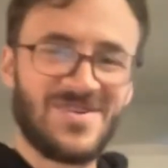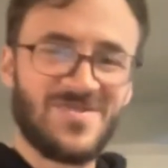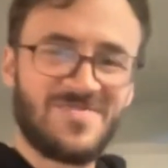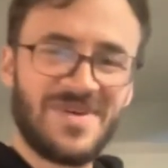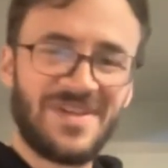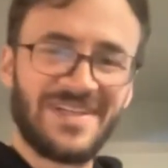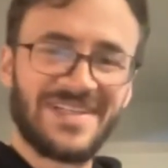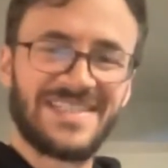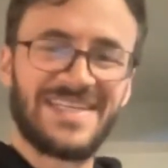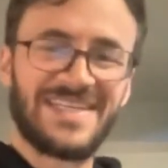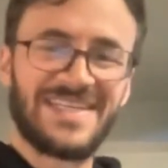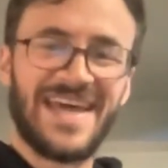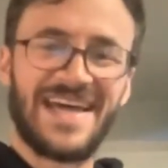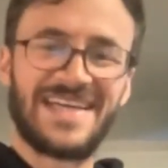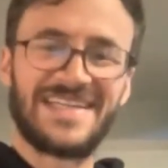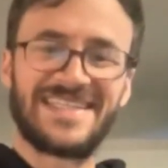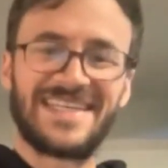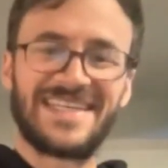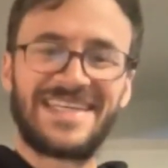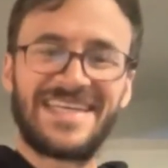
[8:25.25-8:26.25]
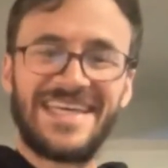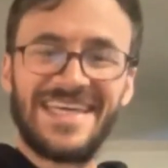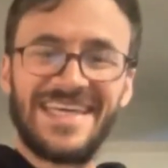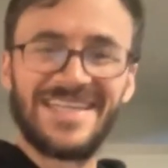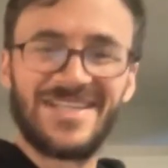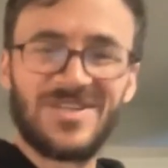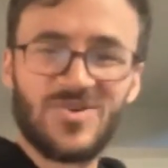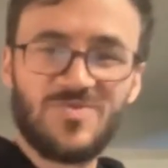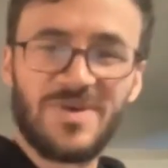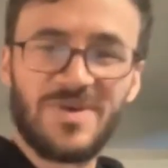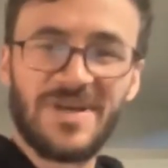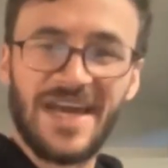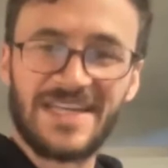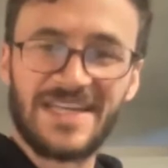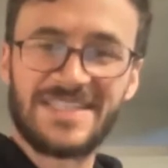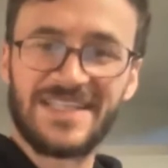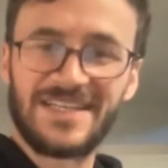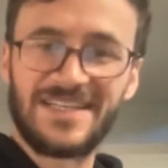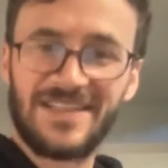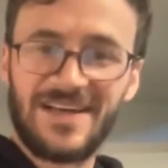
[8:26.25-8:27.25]
humility as the key to
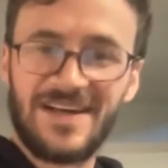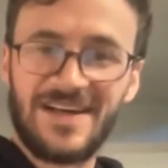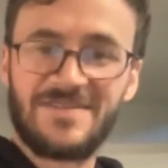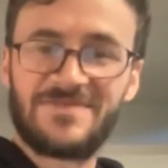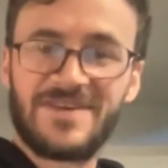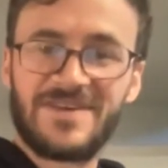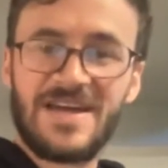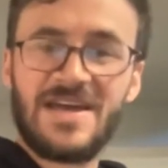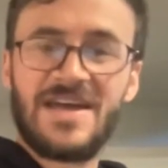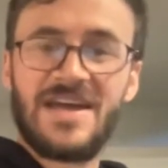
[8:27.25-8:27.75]
monastic life,